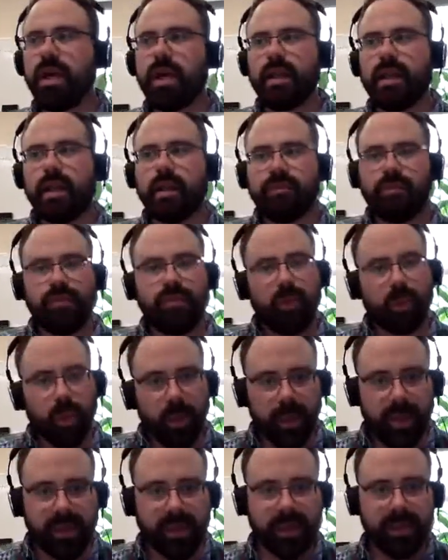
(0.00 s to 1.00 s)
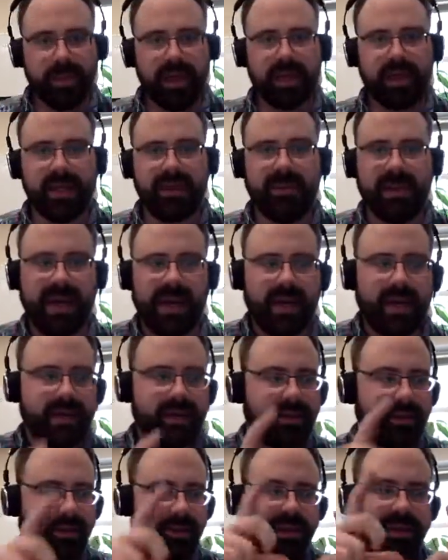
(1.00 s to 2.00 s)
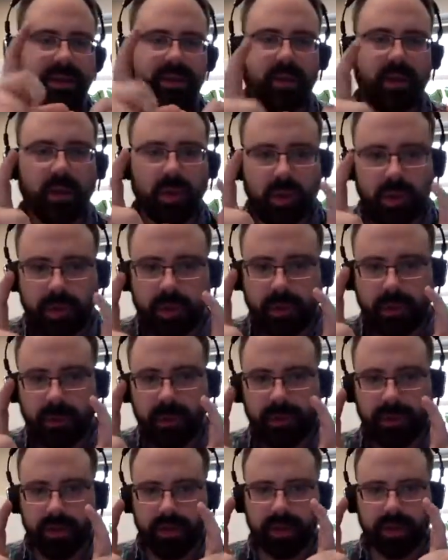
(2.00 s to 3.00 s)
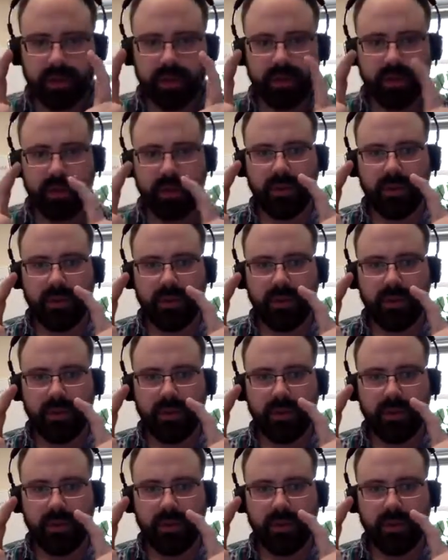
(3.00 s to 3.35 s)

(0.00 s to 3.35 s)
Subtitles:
that for day-by-day packets, there are these cool little books